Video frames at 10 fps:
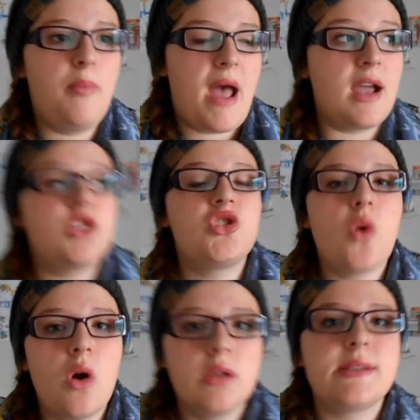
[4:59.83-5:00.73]
pack
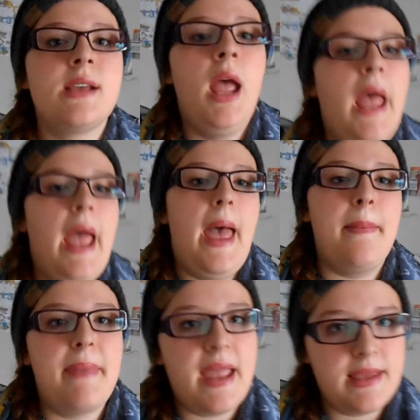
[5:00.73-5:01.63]
shorts
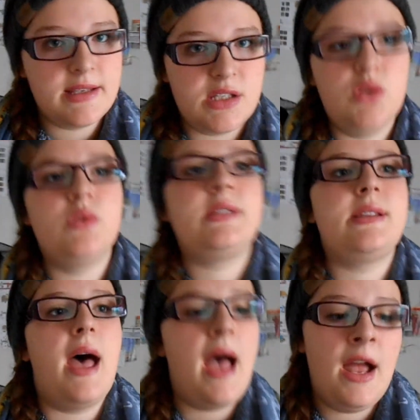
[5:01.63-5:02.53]
and bathing
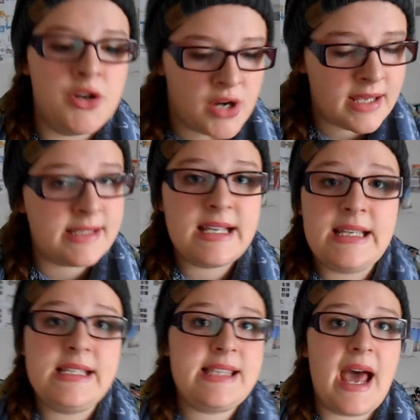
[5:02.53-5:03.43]
suits
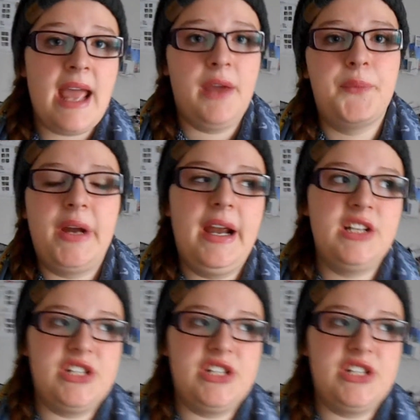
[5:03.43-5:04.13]
dresses that I can wear